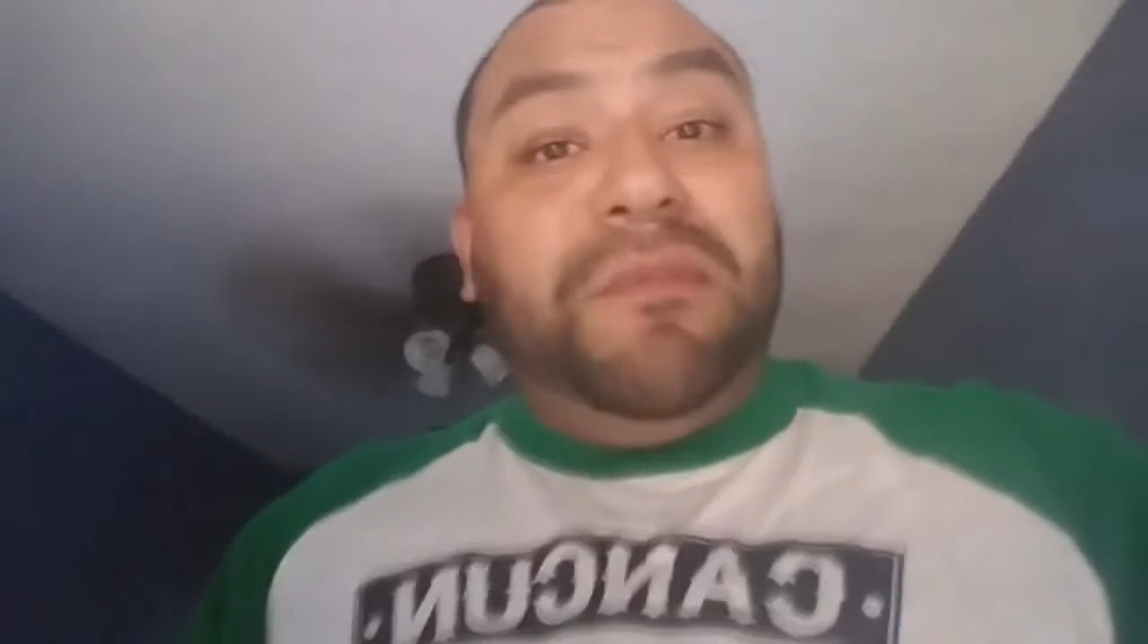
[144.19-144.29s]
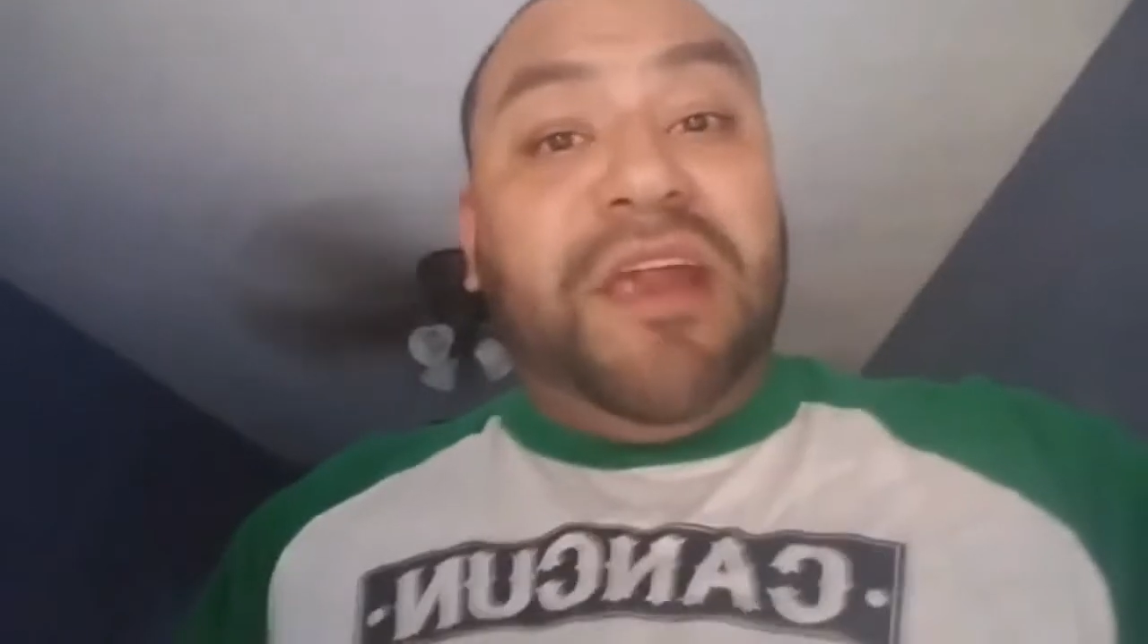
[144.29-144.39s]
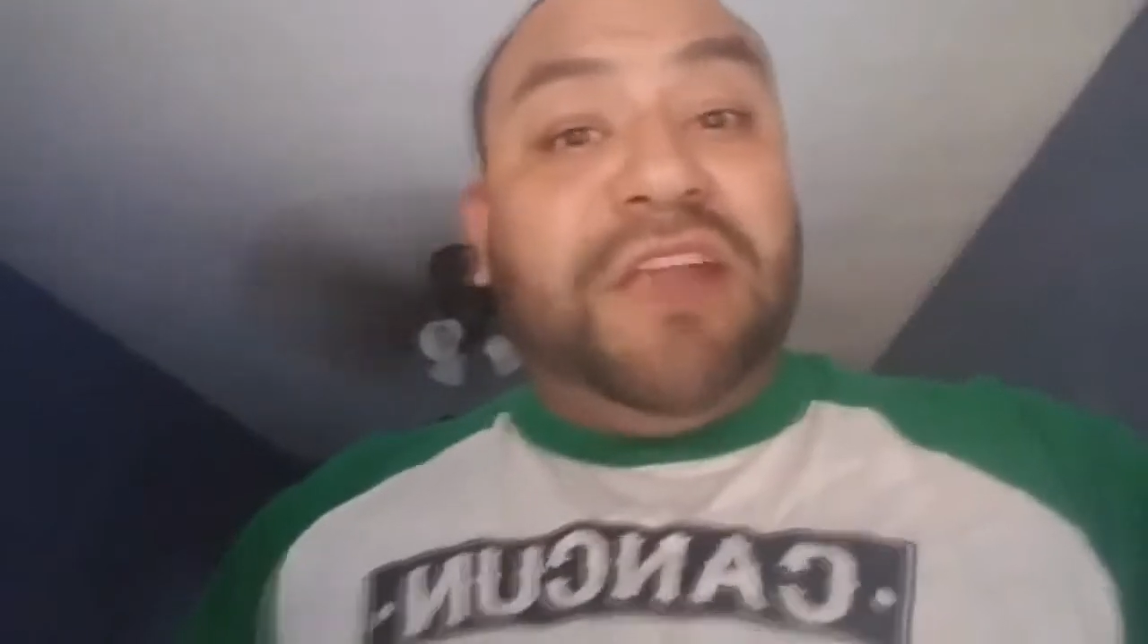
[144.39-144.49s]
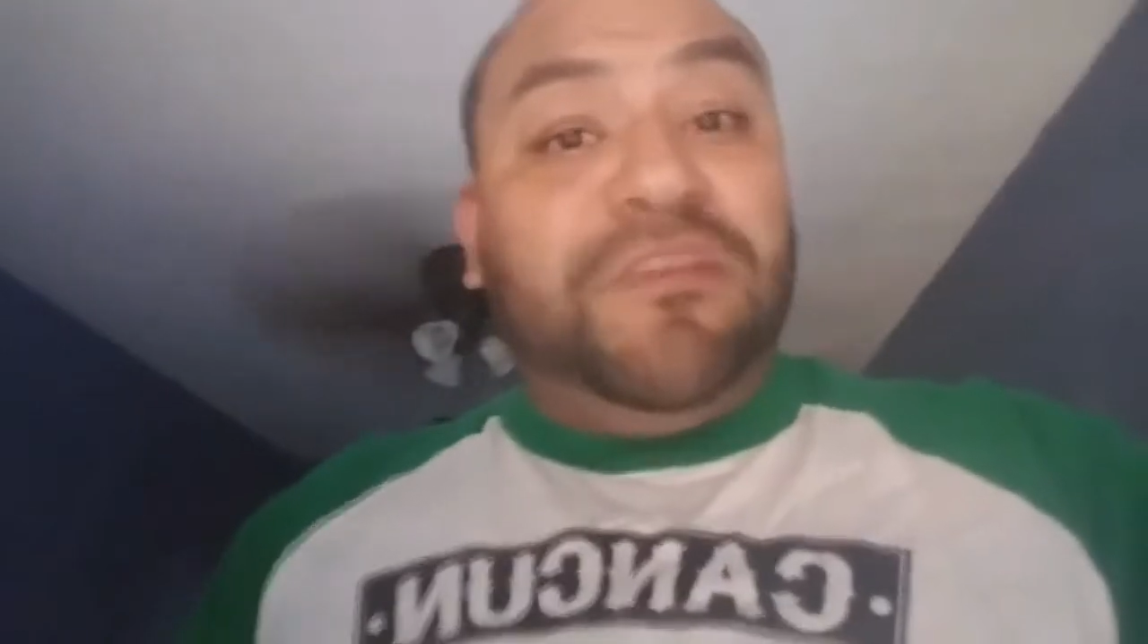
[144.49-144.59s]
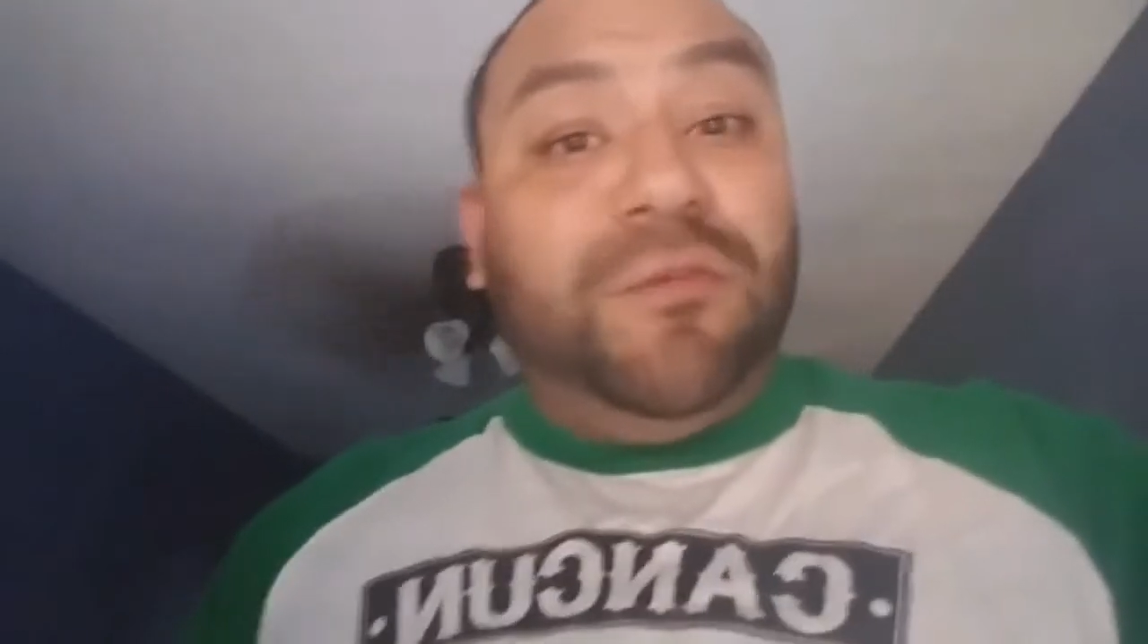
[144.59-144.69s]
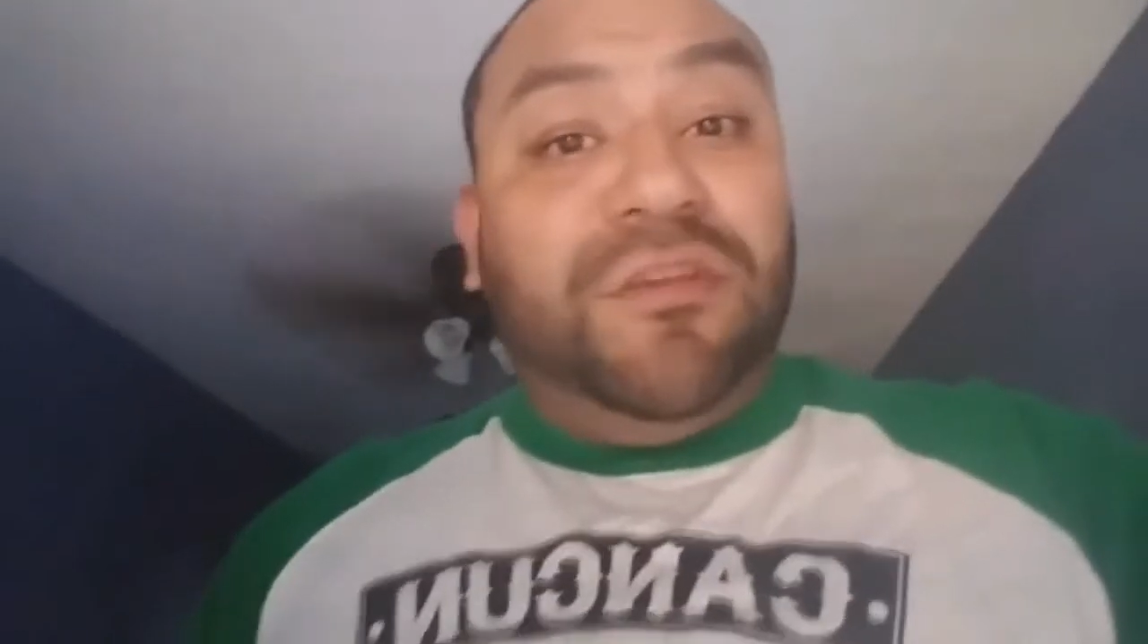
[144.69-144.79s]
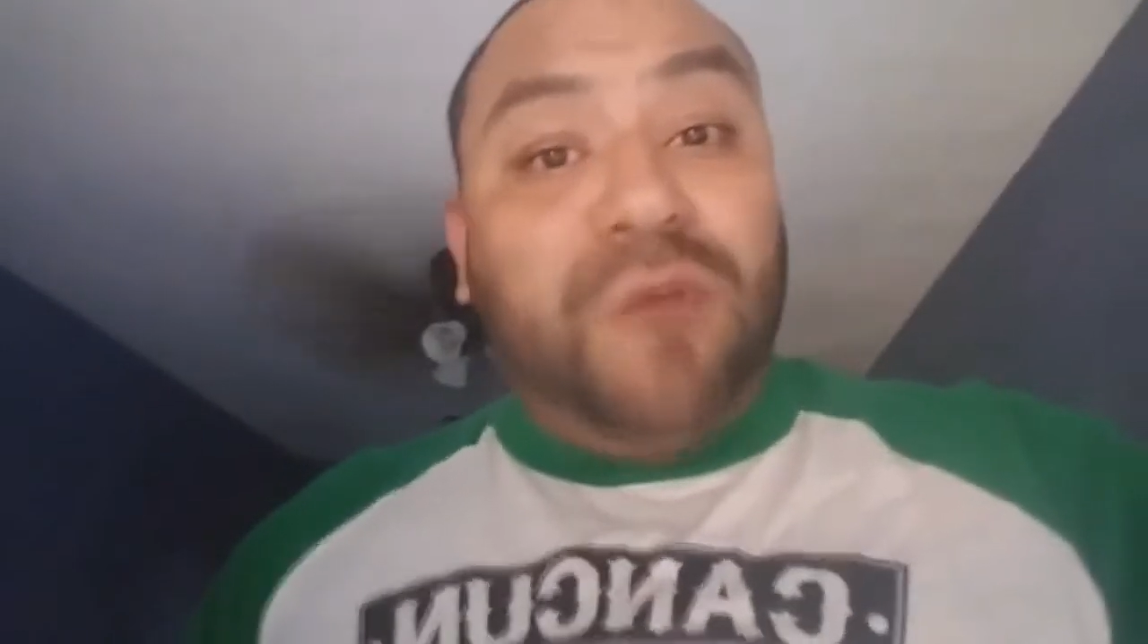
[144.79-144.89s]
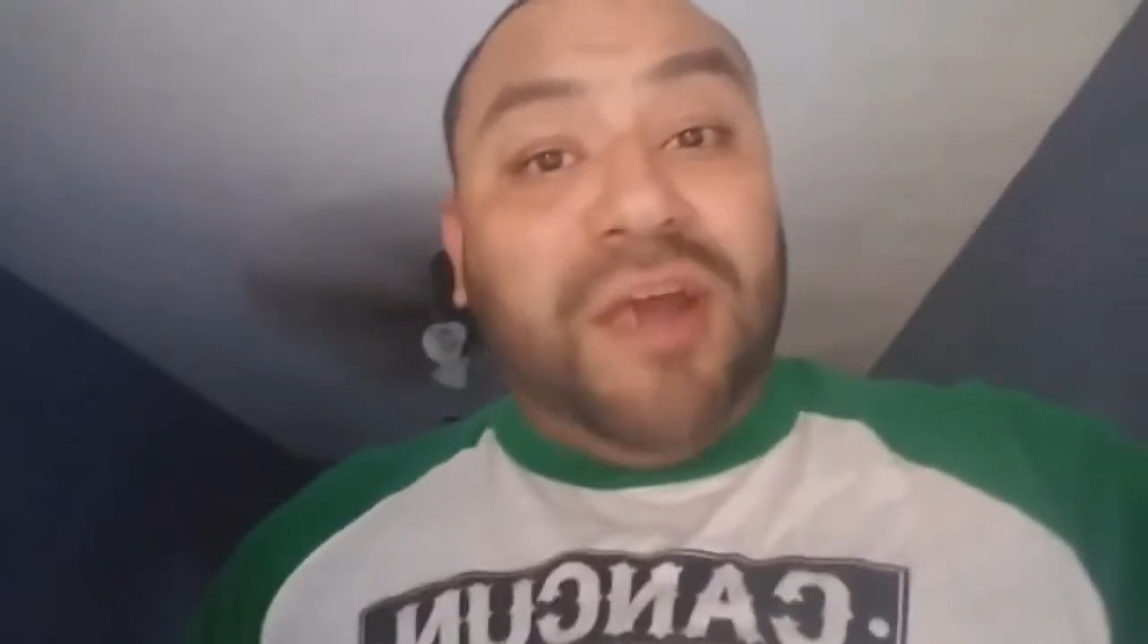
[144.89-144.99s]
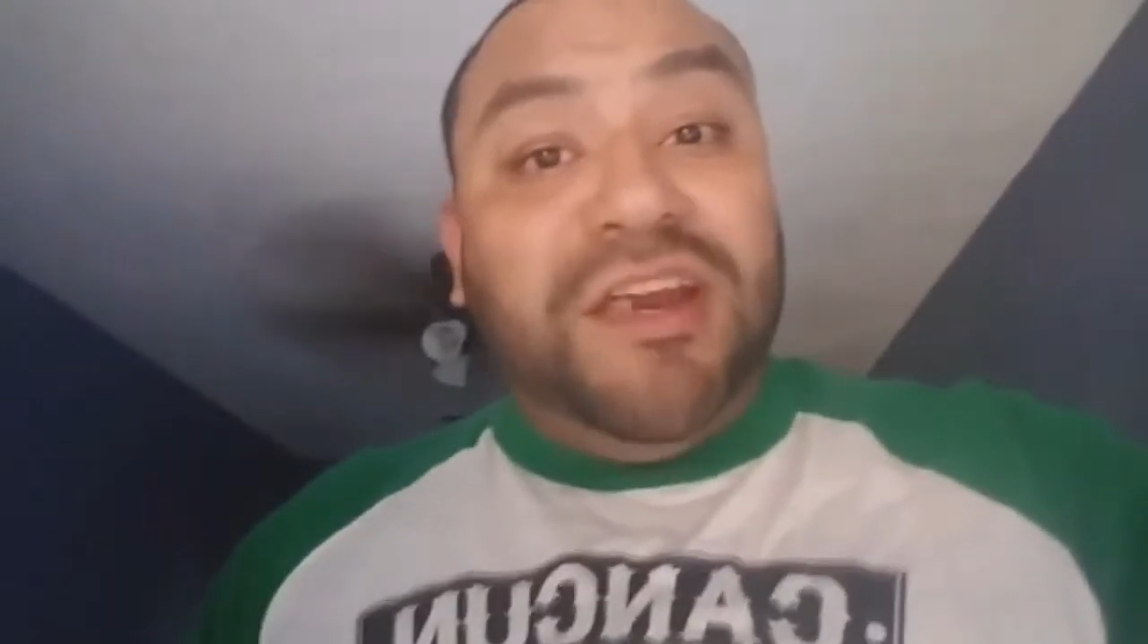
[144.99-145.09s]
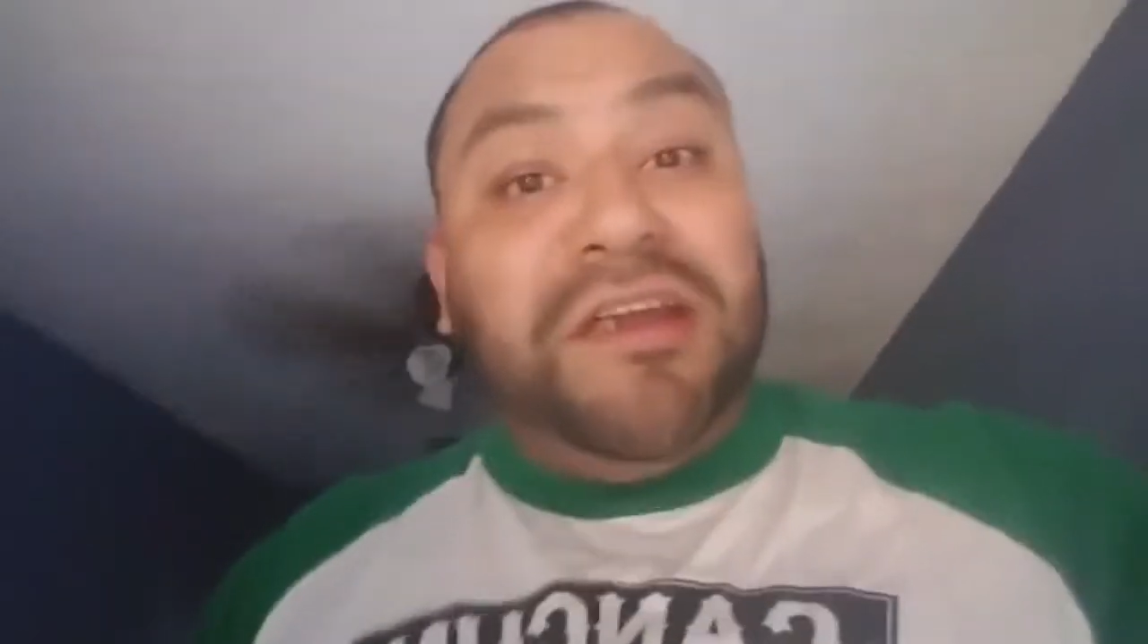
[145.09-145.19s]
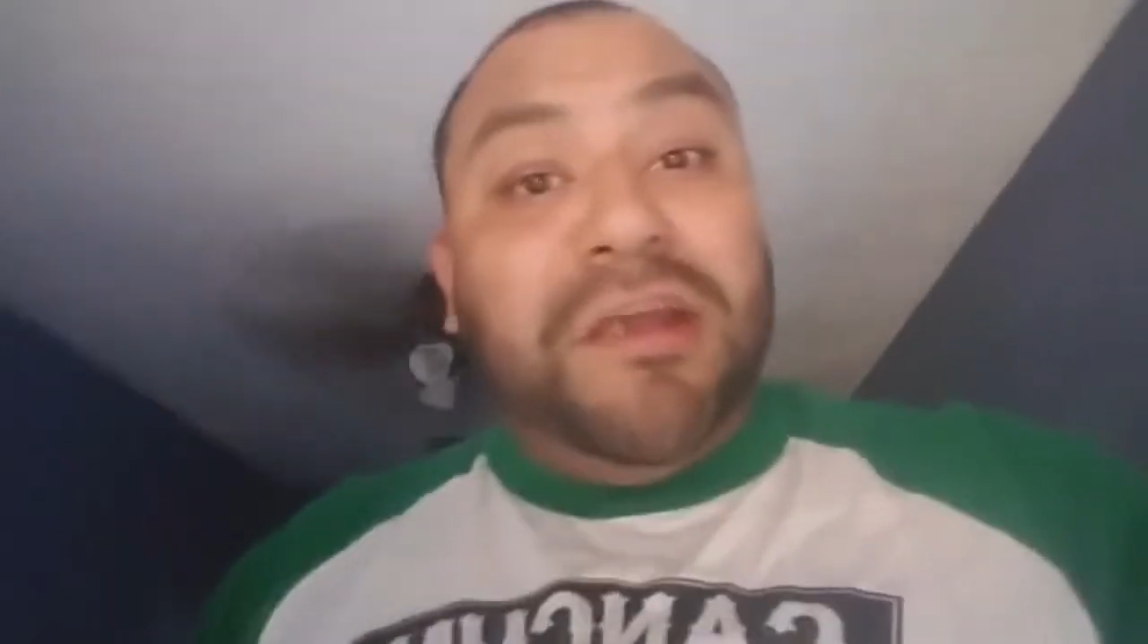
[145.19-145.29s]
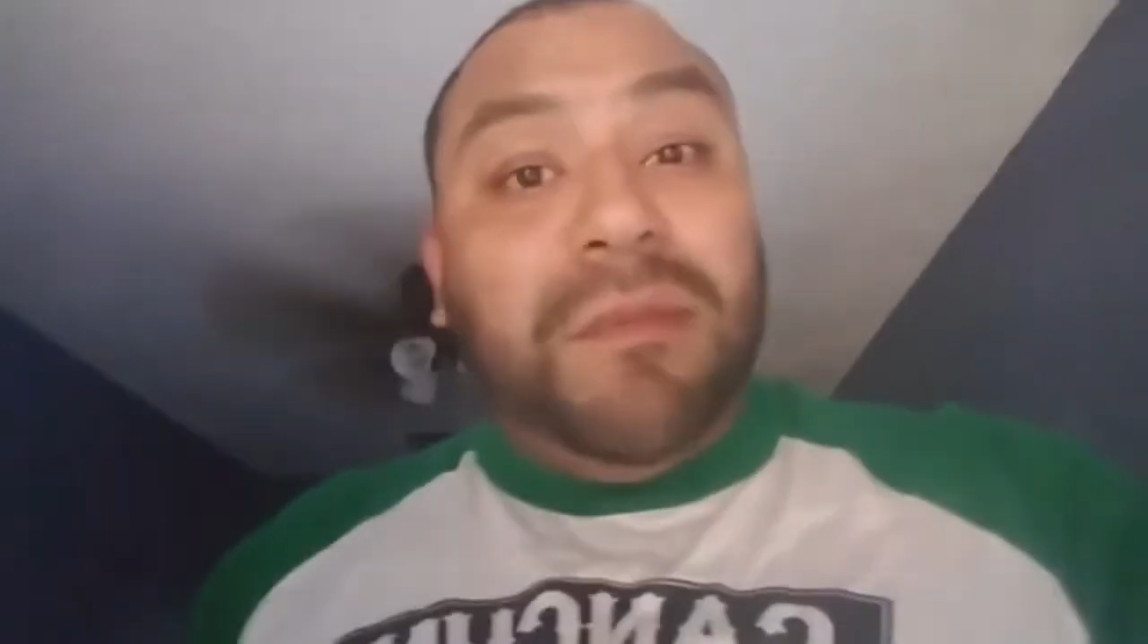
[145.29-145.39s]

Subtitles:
Maybe that's the reason why I didn't